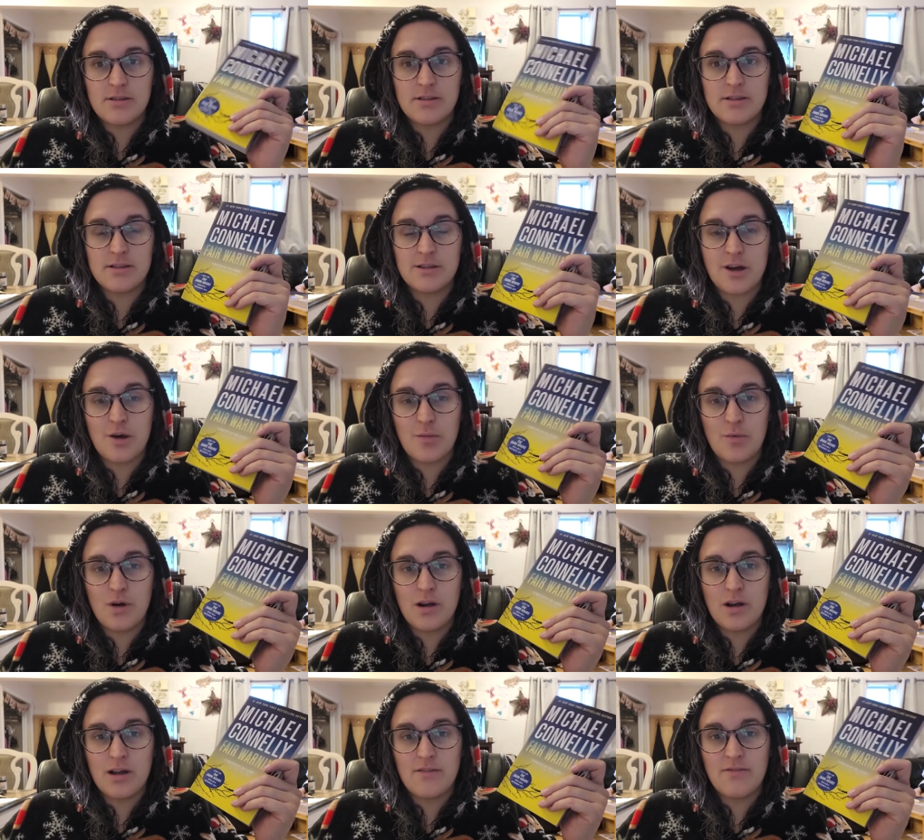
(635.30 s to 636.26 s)
This is not
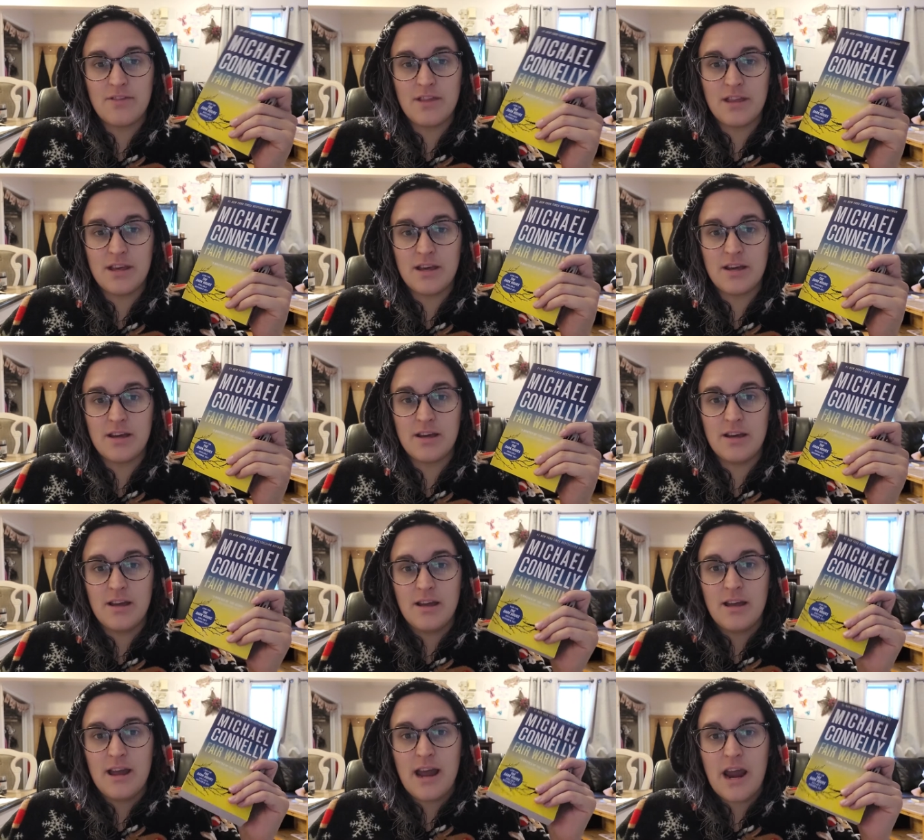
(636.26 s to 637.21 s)
one of the
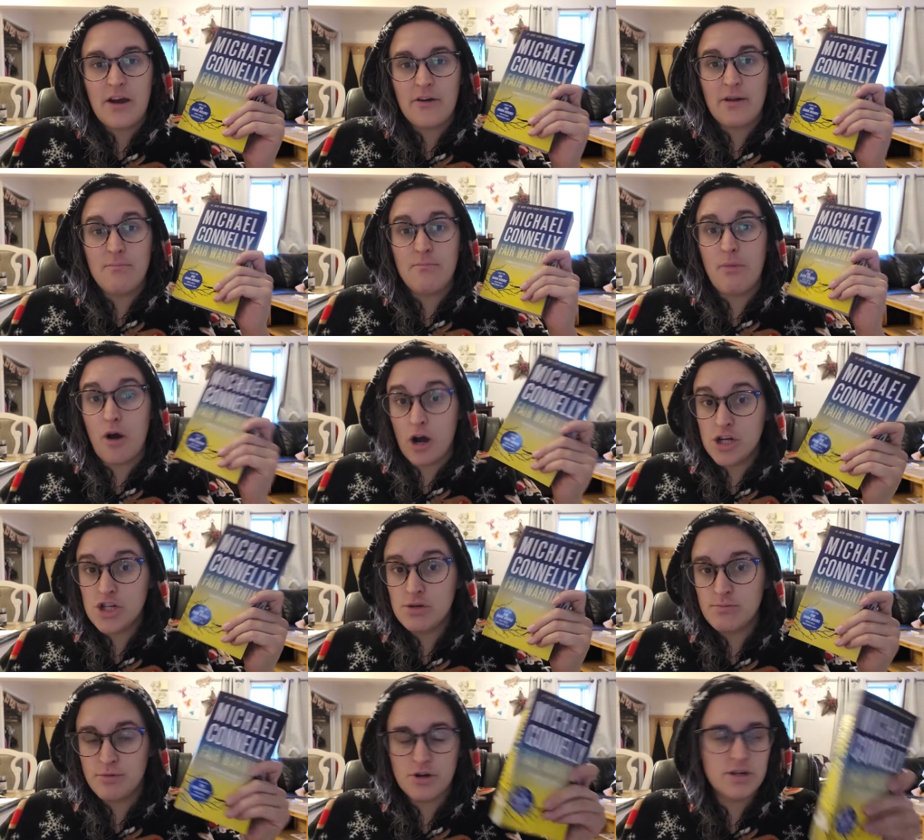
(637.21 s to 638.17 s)
Harry Bosch
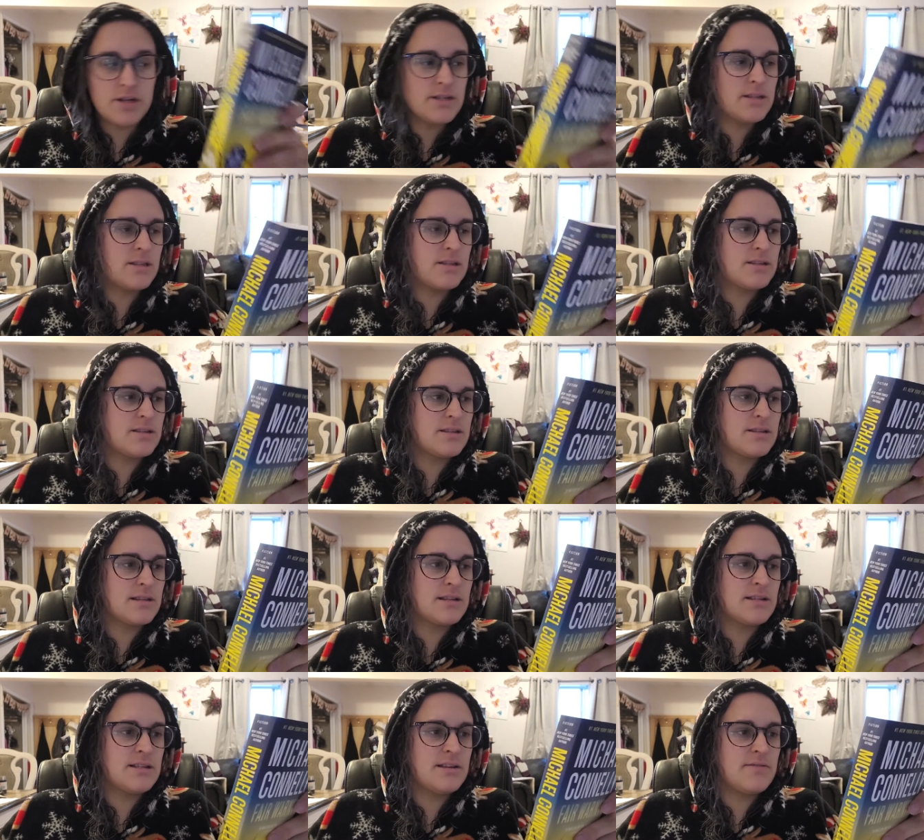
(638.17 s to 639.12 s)
books. This is
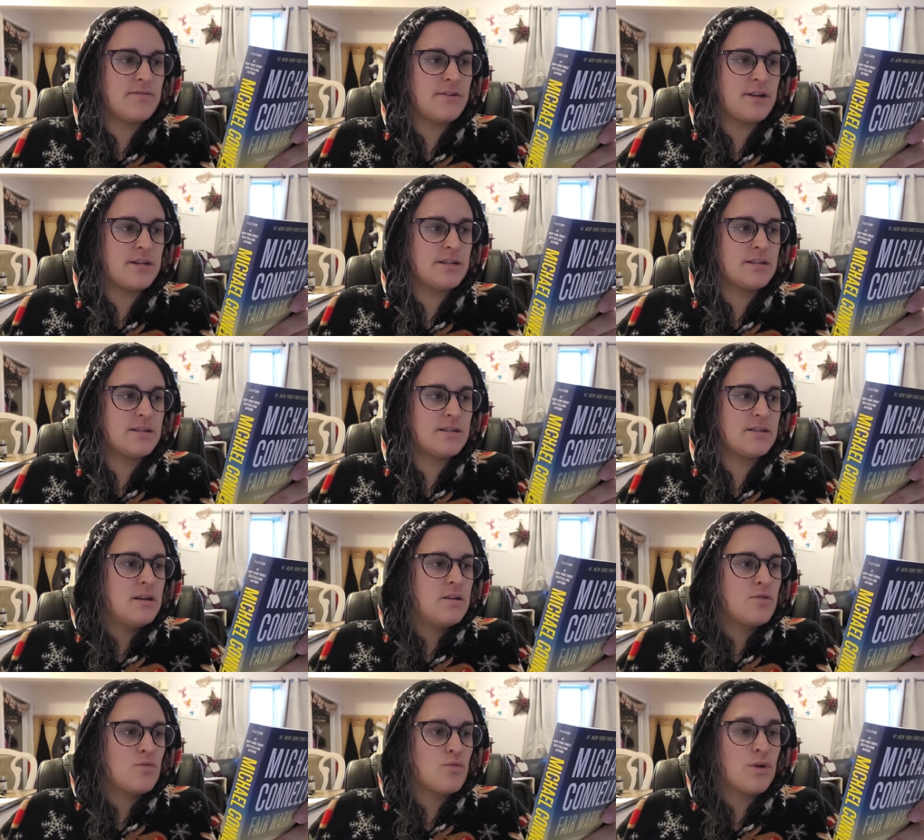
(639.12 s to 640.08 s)
a different
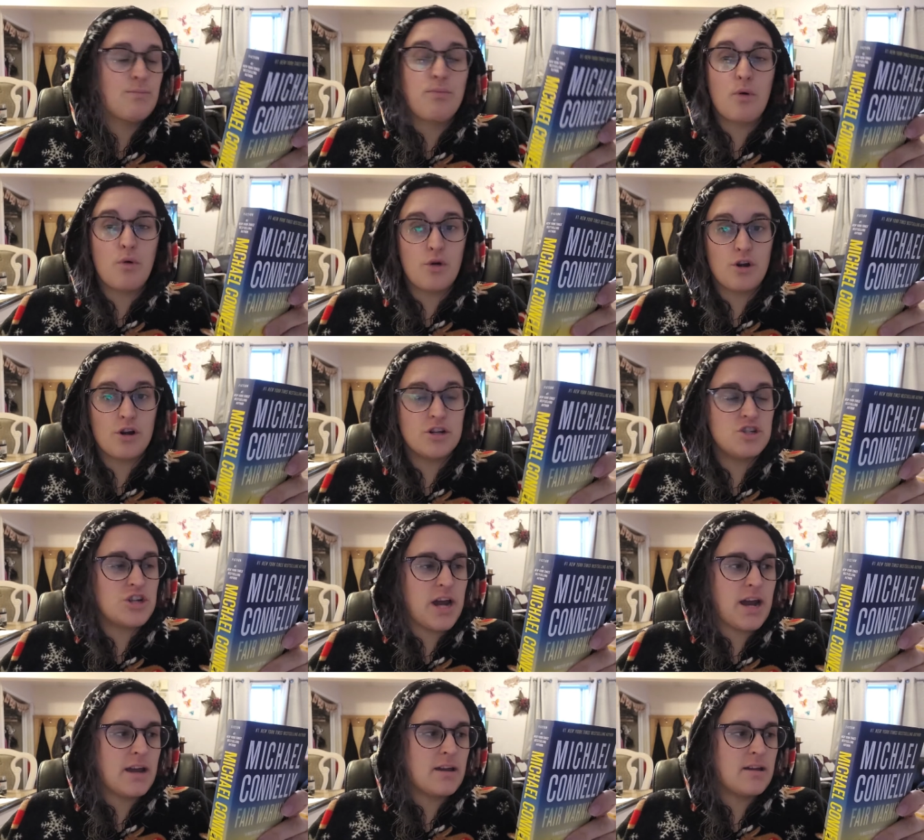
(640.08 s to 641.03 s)
reporter,
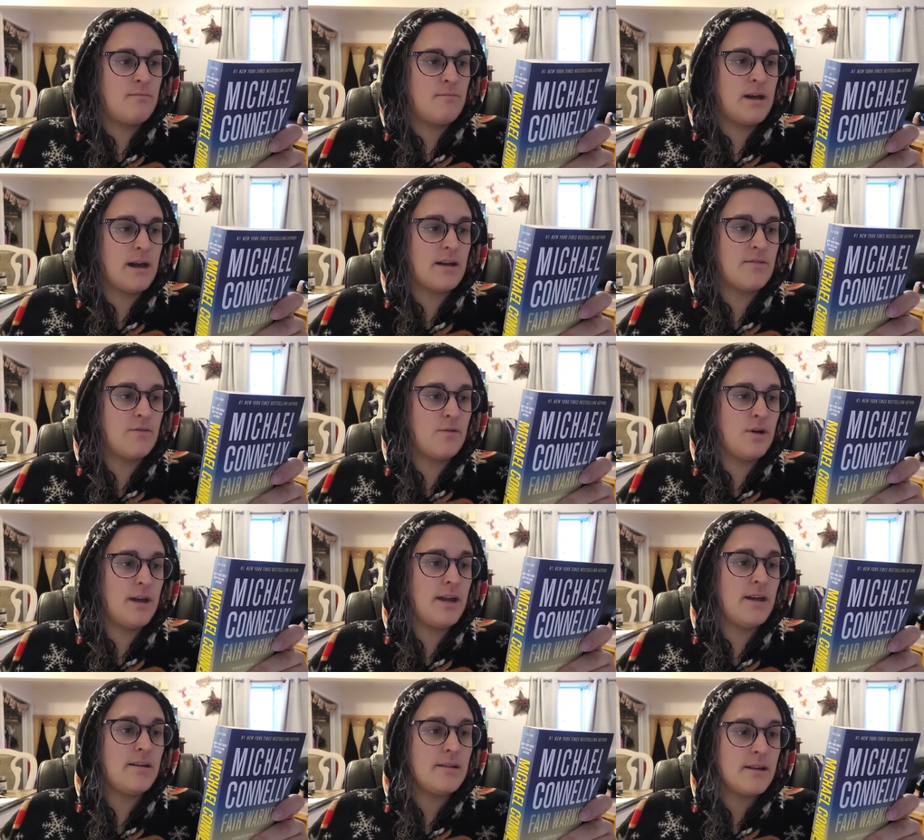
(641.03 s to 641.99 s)
Jack
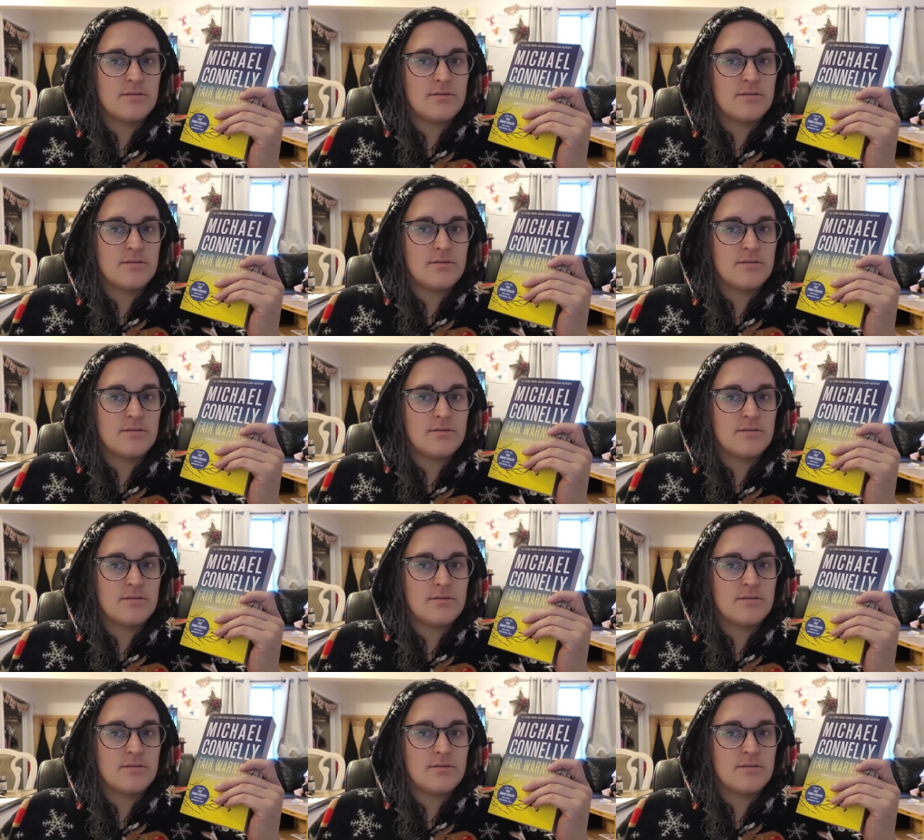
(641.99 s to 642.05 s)
McAvoy.